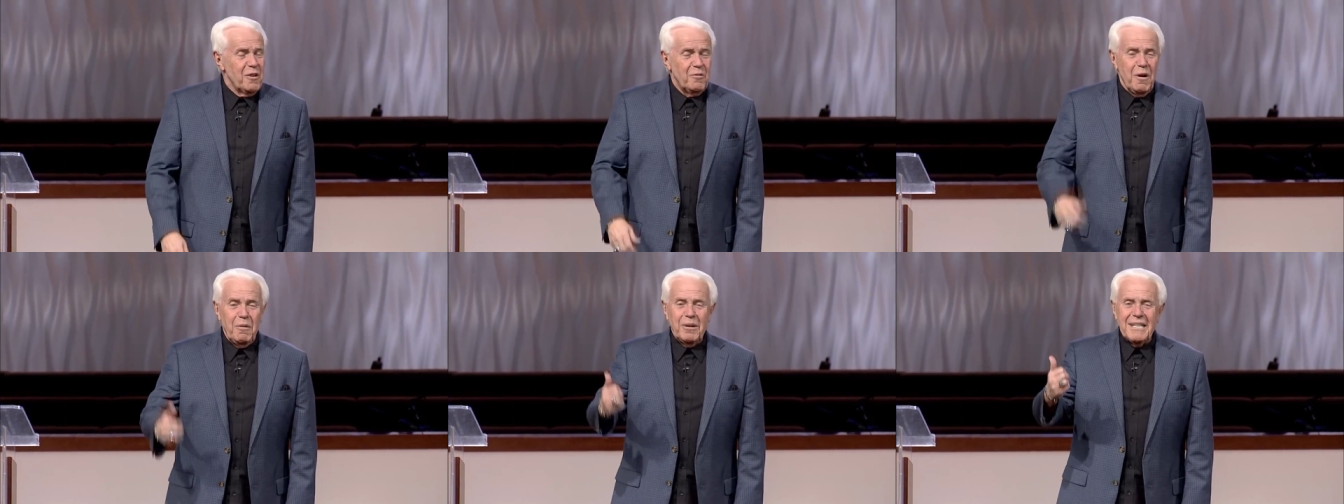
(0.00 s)

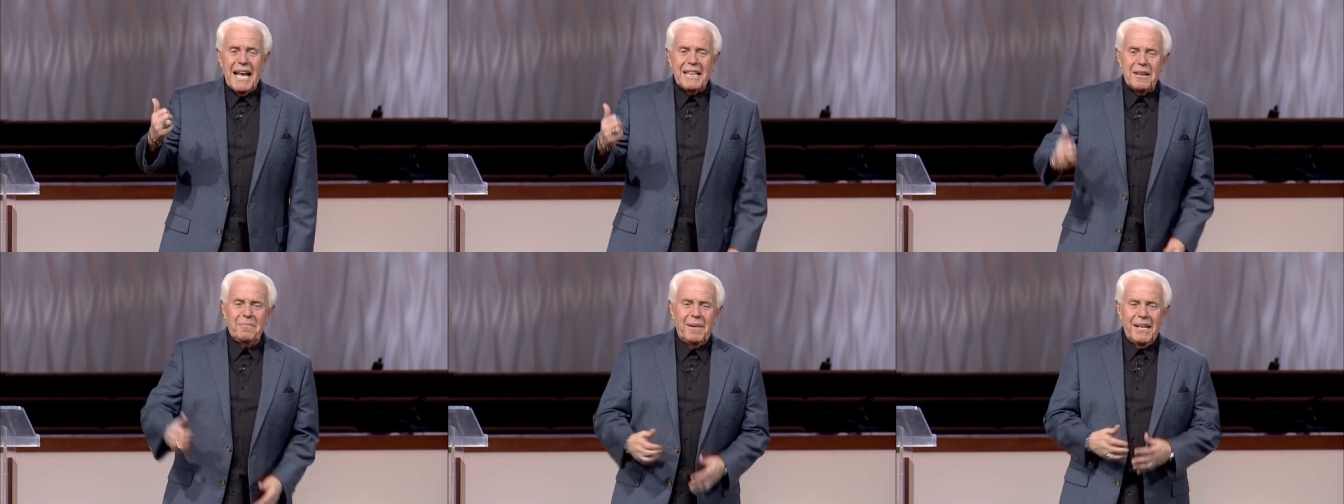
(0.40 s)
we was
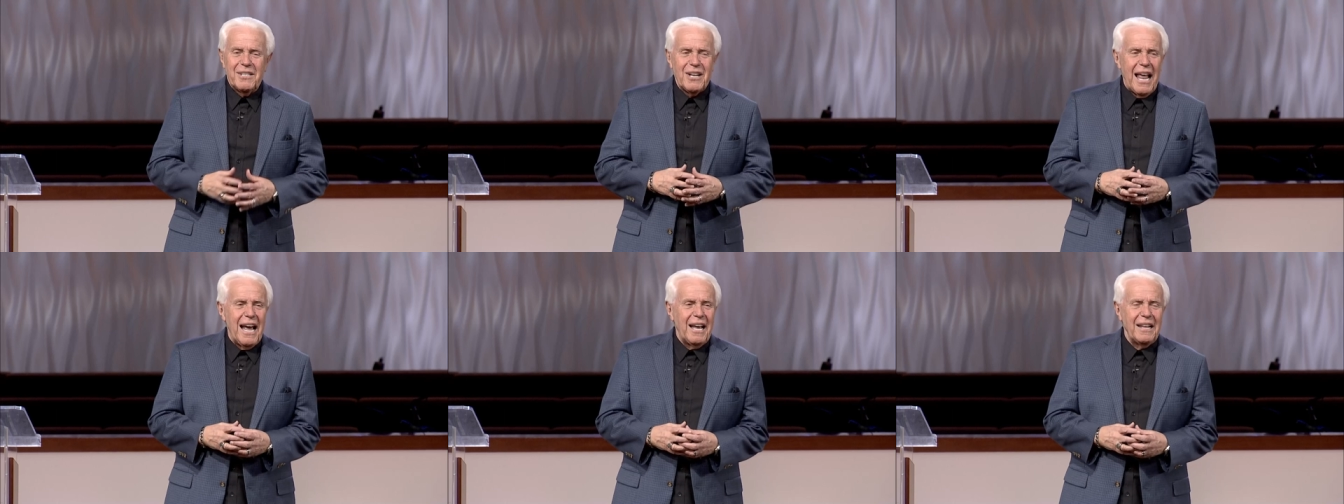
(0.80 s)
at the beach
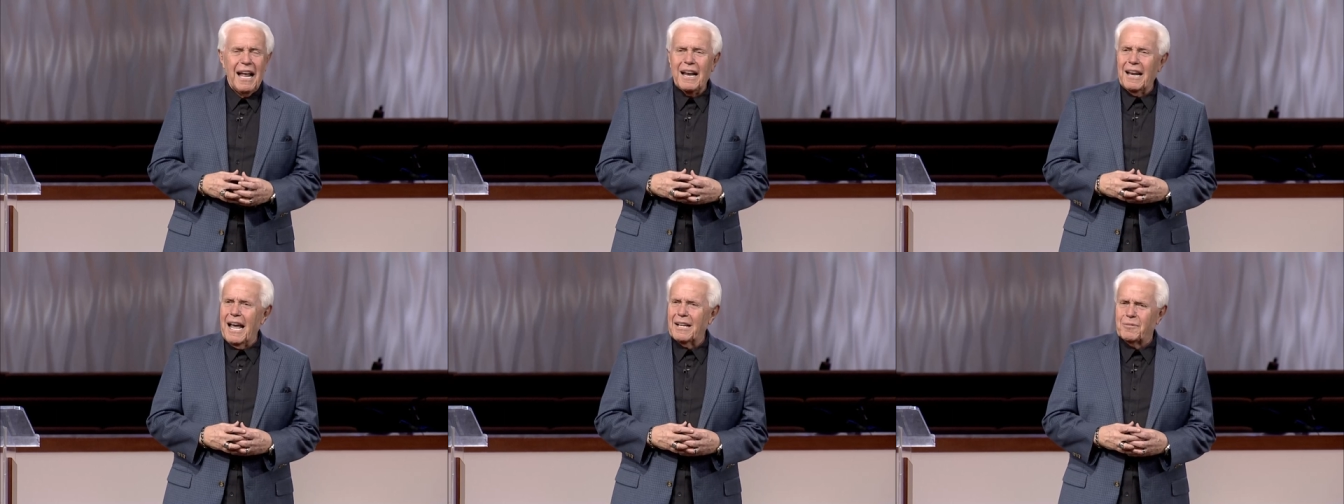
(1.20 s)
last,
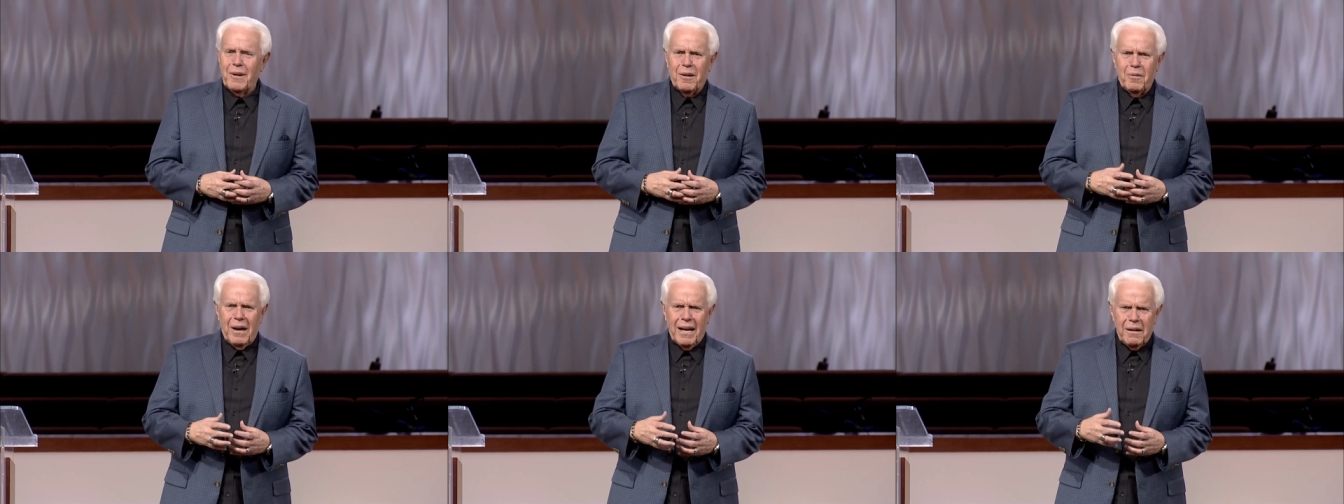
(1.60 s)
not last week.
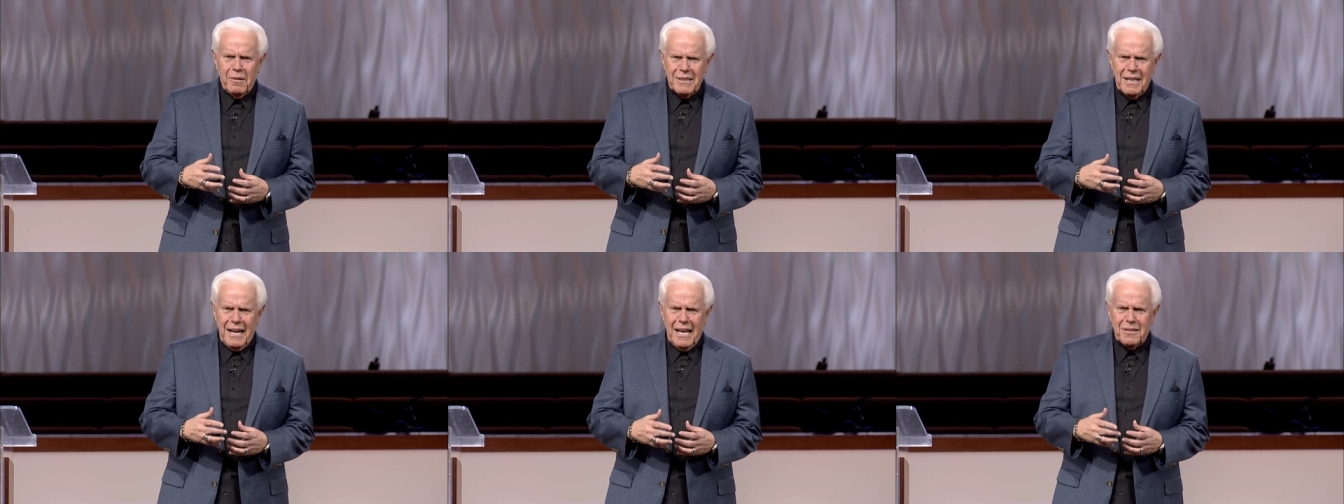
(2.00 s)

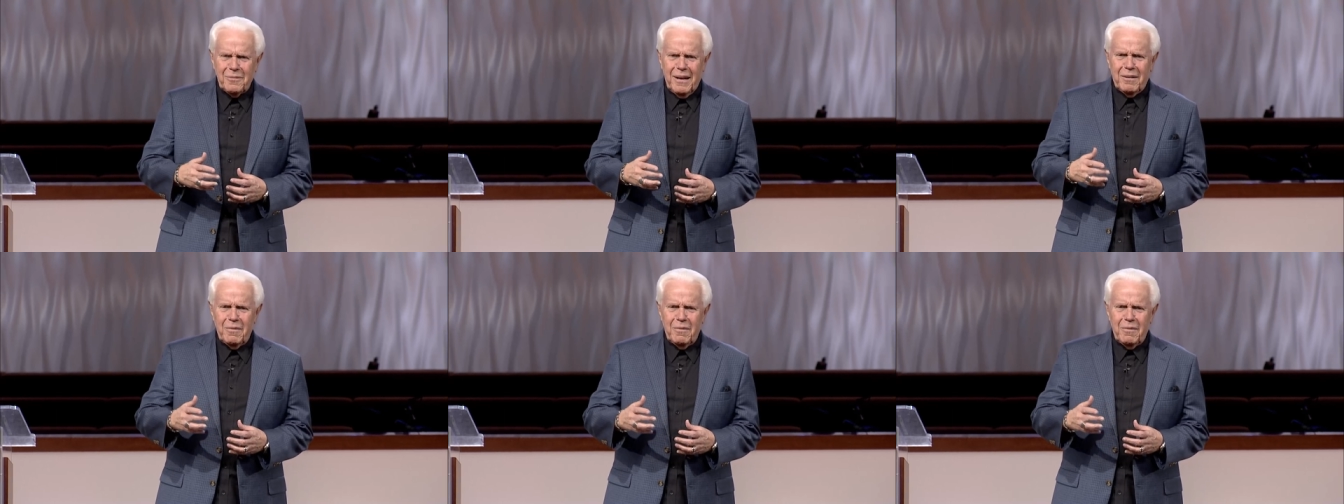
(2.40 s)
Was it last week?